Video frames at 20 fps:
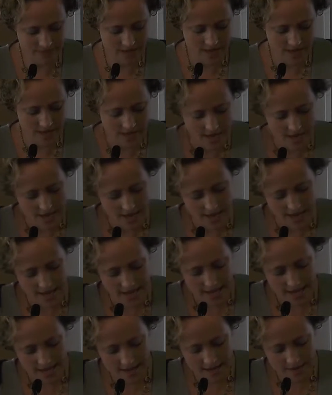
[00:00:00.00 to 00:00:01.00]
I
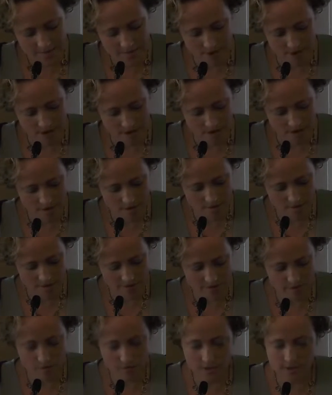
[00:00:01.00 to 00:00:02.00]
hang my arm
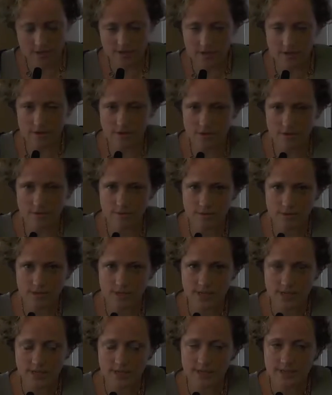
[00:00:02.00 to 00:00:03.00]
out the window
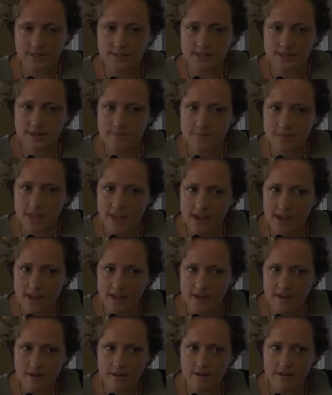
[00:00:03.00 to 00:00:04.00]
and skim the
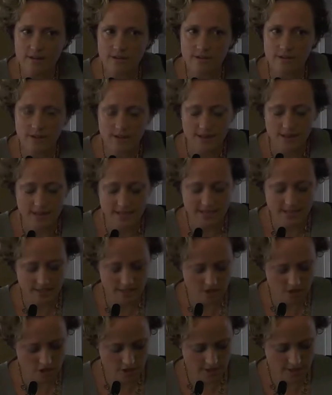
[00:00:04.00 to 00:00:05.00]
air like
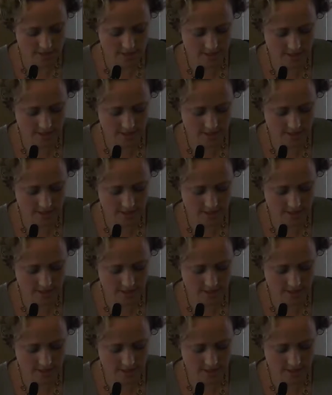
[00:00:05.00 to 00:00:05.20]
touching